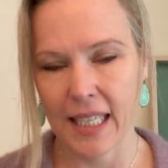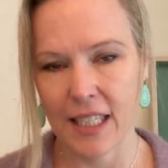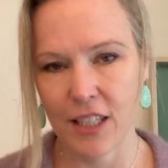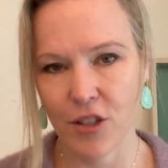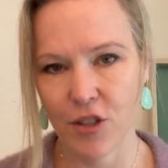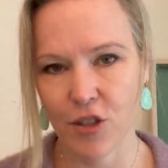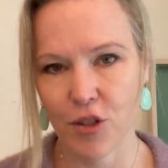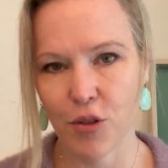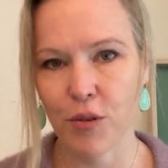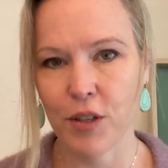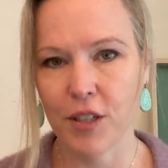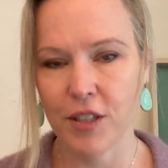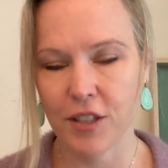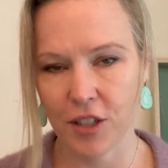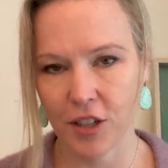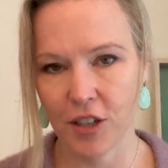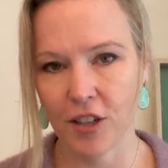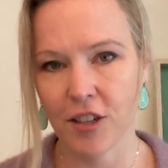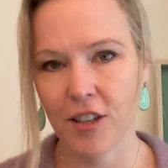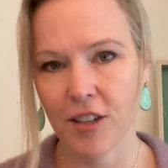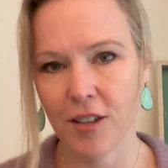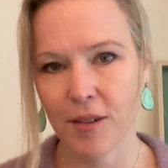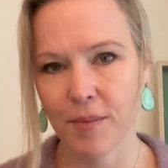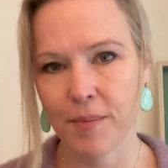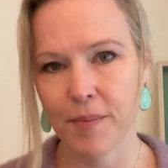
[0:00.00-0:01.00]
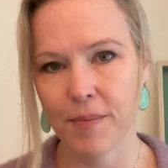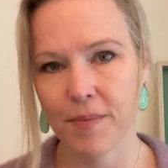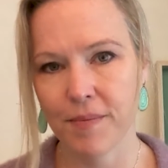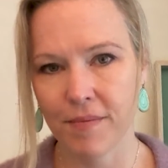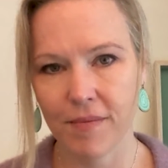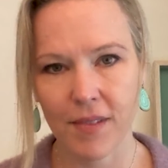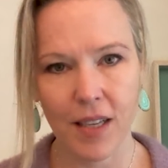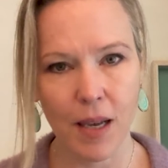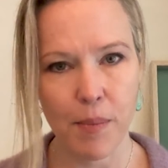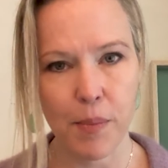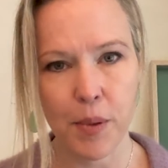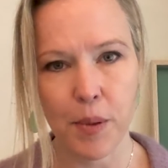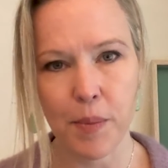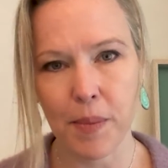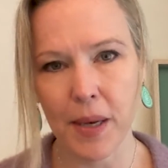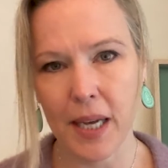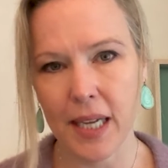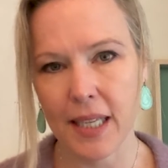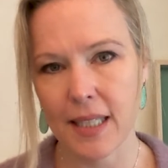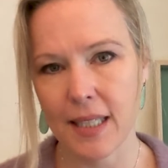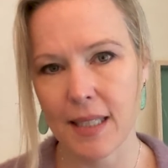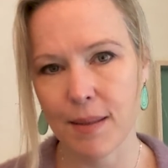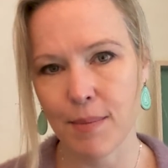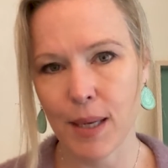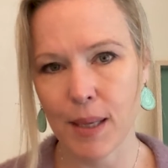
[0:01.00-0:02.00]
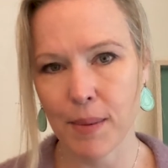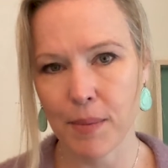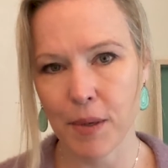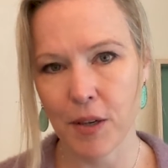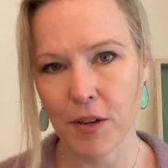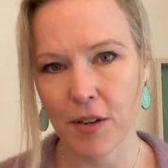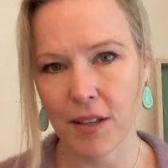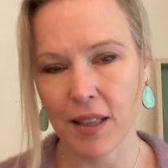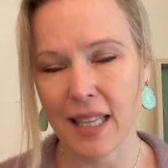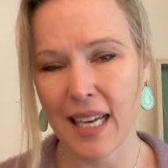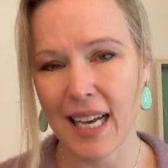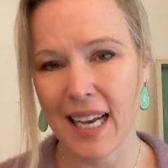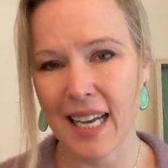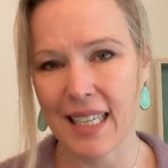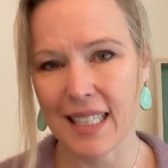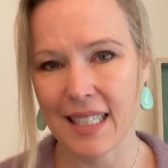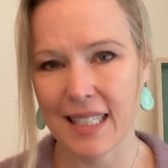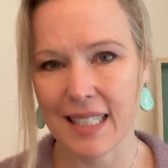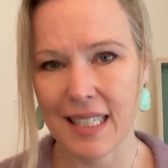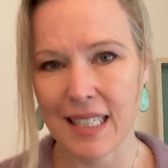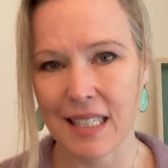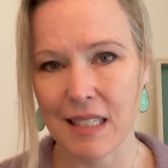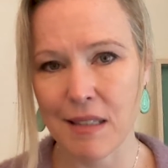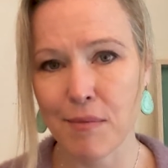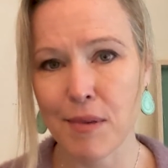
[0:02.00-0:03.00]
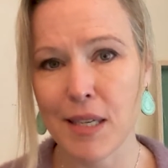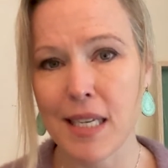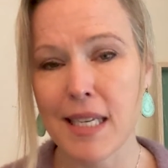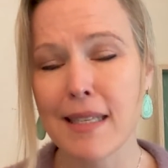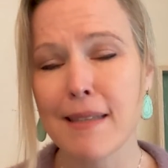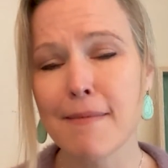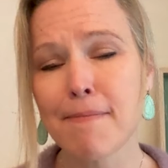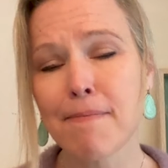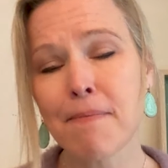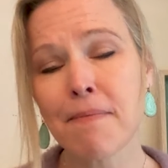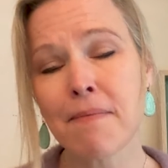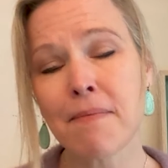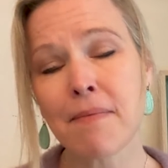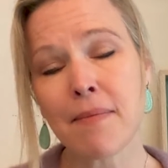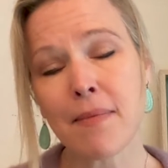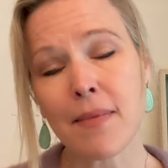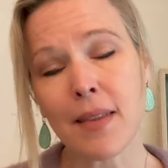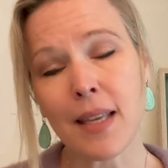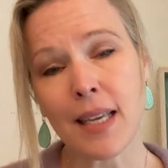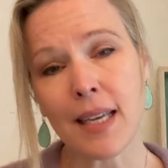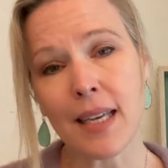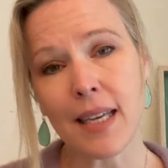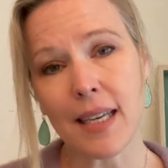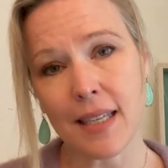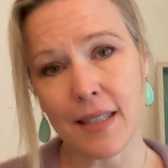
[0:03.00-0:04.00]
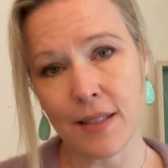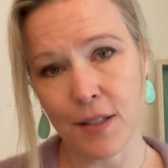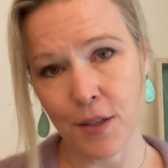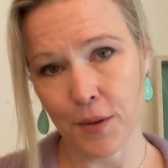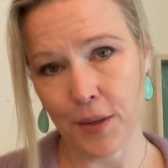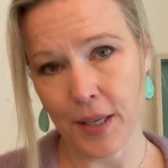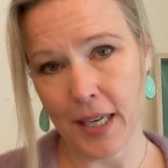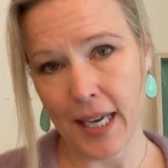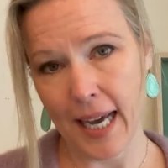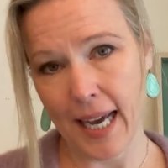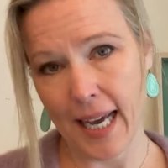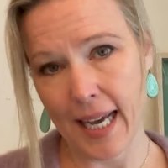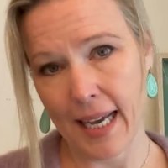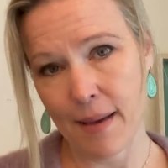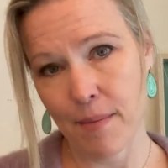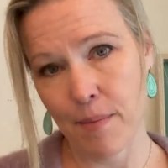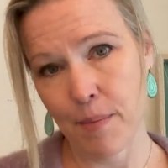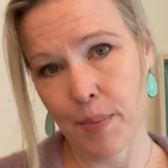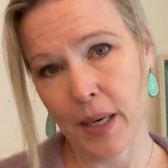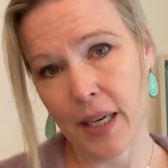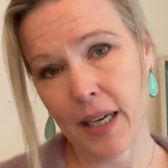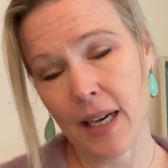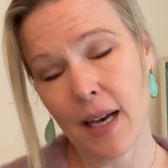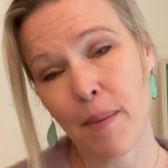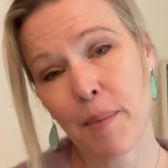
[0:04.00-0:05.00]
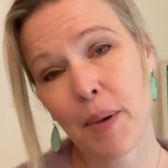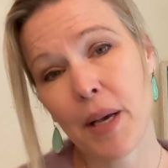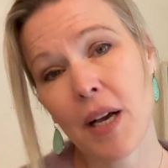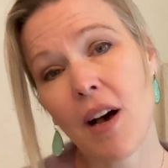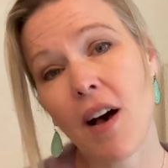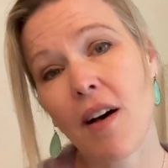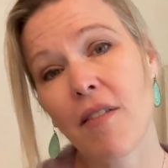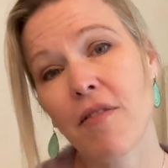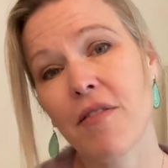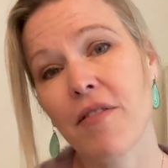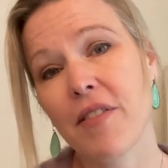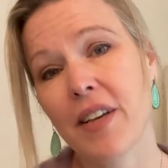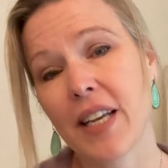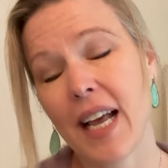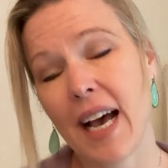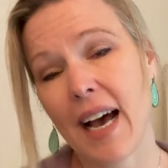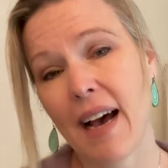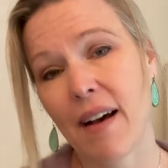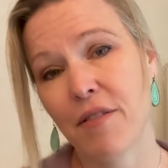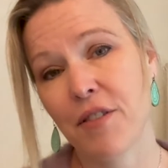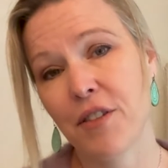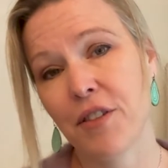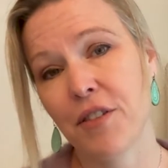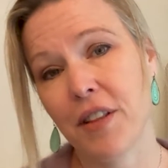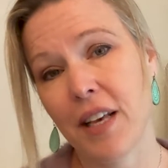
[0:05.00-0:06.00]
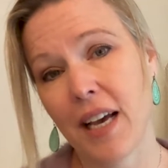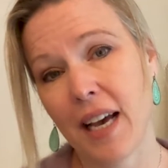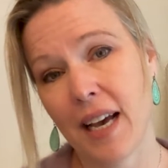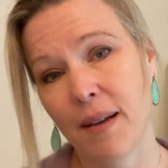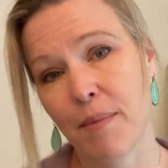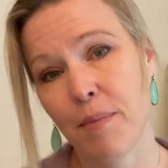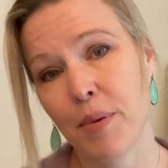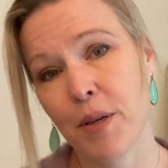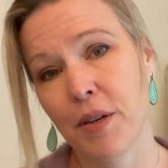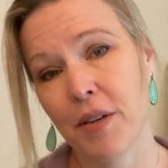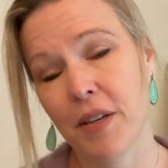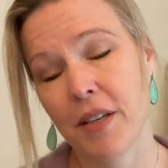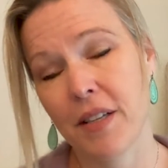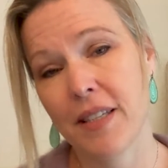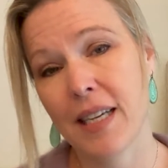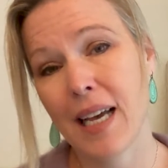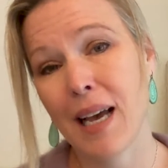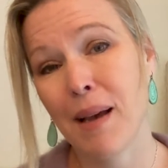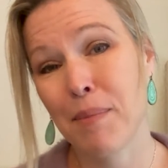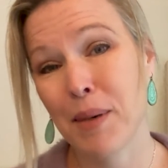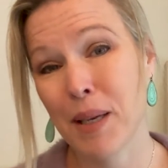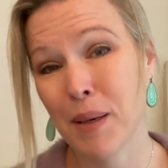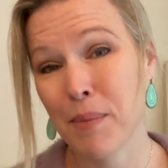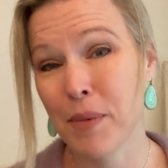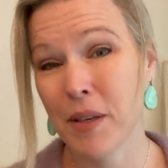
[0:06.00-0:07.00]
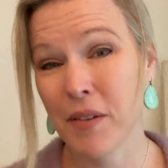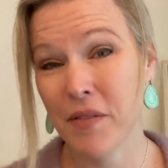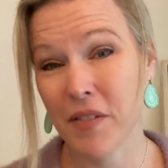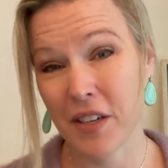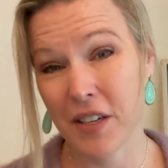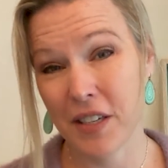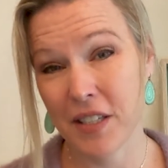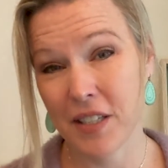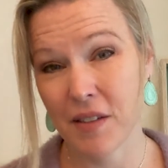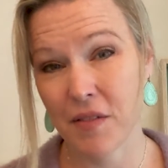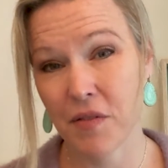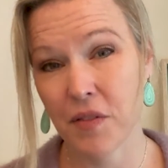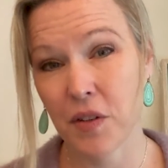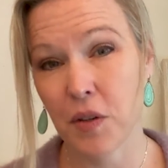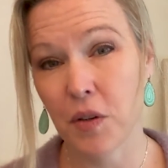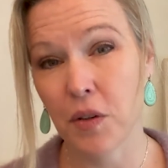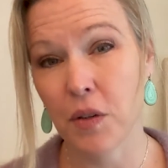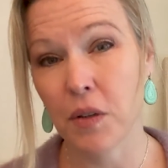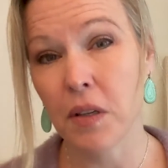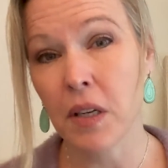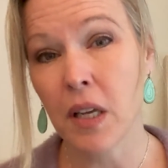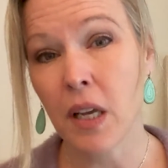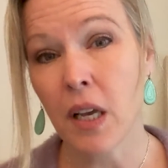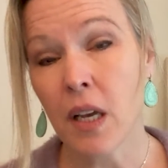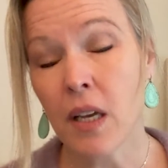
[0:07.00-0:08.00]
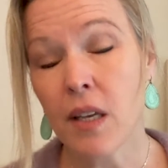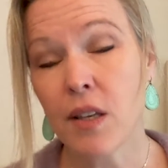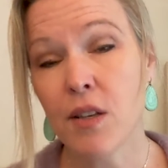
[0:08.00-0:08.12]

It's short term, couple months maybe or less, 6 weeks is okay, but coming off of it after that period of time can be very difficult.